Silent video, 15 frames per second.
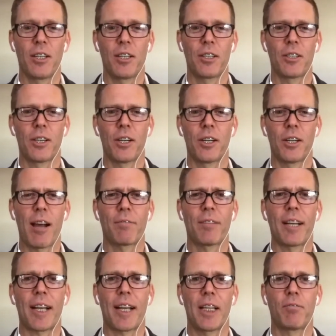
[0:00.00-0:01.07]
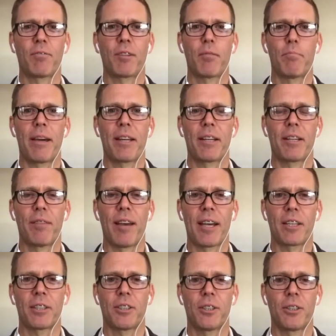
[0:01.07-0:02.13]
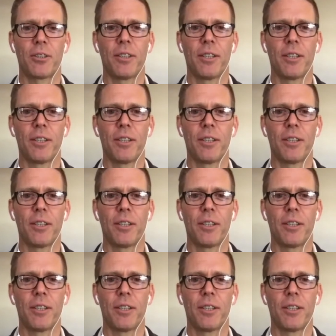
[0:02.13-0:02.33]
you know, have that kind of competitive attitude.